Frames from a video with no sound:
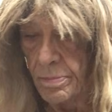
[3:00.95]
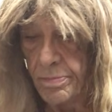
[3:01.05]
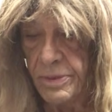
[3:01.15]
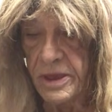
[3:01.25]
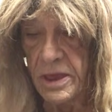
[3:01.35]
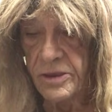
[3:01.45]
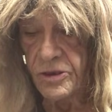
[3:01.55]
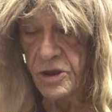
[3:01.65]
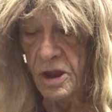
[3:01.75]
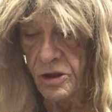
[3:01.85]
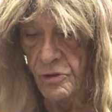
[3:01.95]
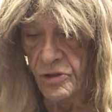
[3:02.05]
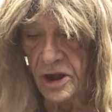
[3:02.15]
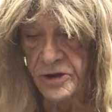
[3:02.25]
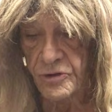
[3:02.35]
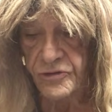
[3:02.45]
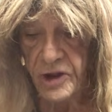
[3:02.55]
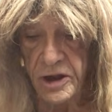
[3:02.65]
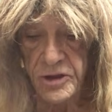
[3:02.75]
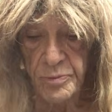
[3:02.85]
Big AC. You got to use
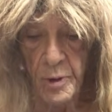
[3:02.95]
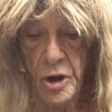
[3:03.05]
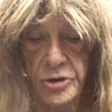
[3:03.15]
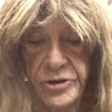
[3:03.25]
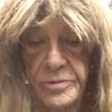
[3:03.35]
electrostatic sparks.